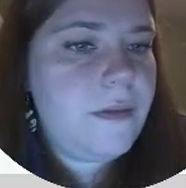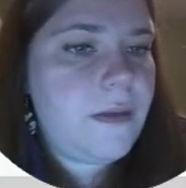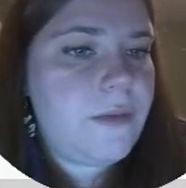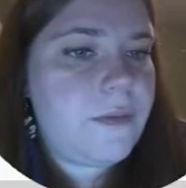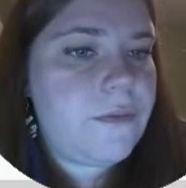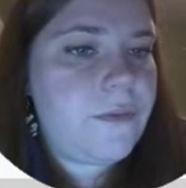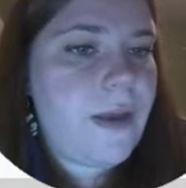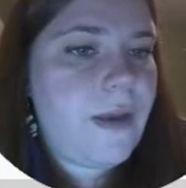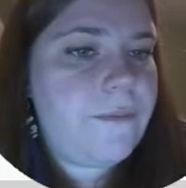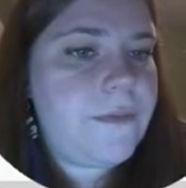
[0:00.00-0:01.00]
at a
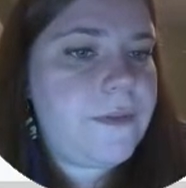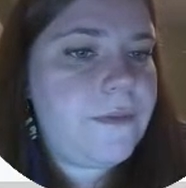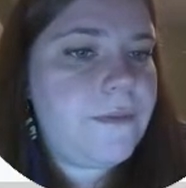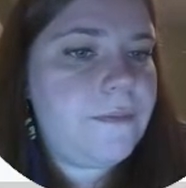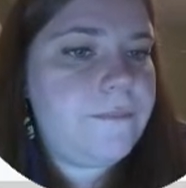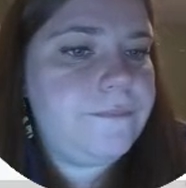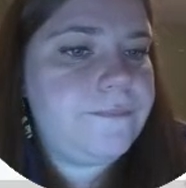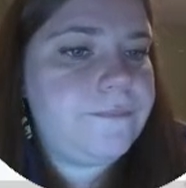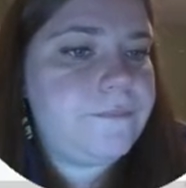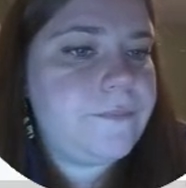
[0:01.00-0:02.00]
draft.
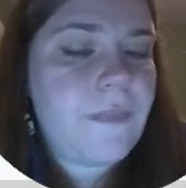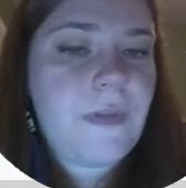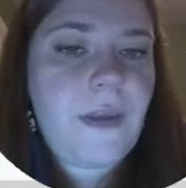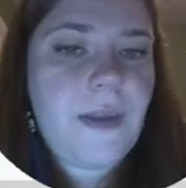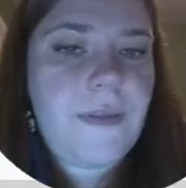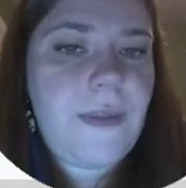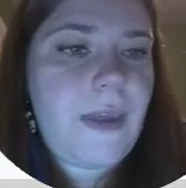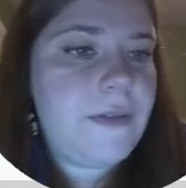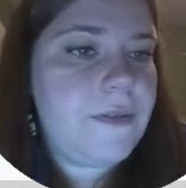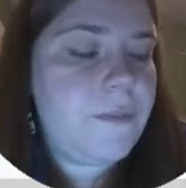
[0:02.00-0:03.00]

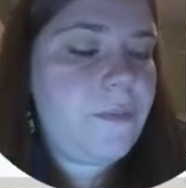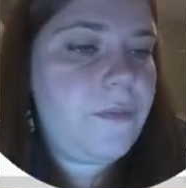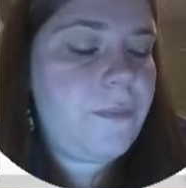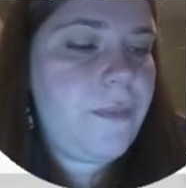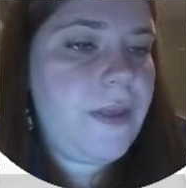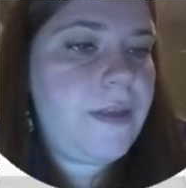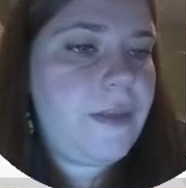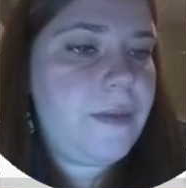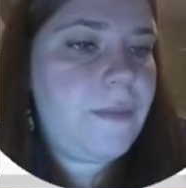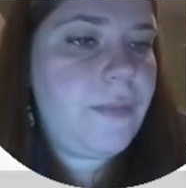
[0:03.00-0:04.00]
That is what will
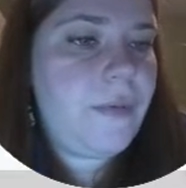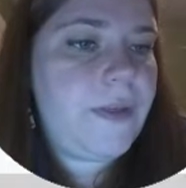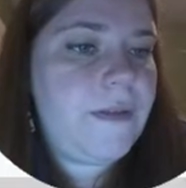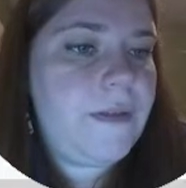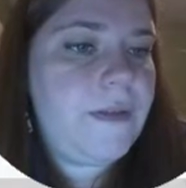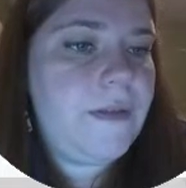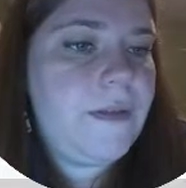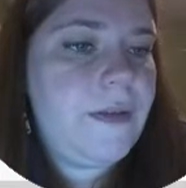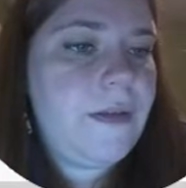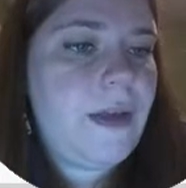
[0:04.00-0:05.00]
make it pointy.
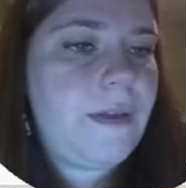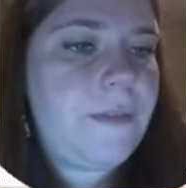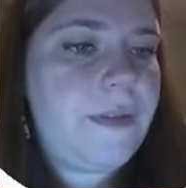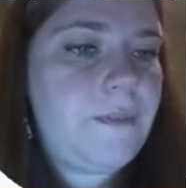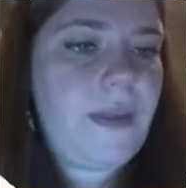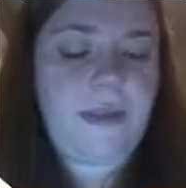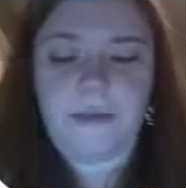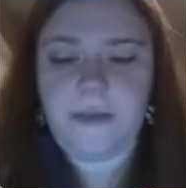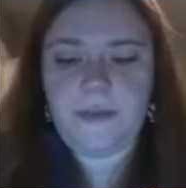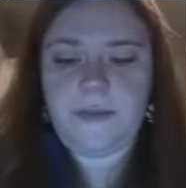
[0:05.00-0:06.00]
I'm going to make
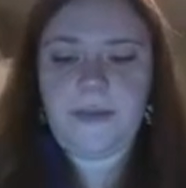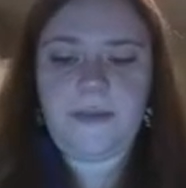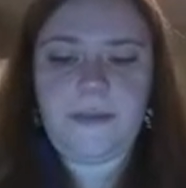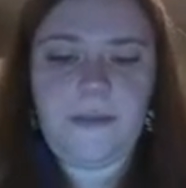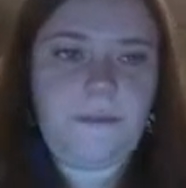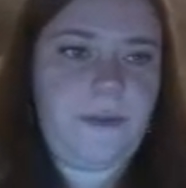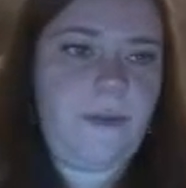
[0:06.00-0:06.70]
it, let's say what a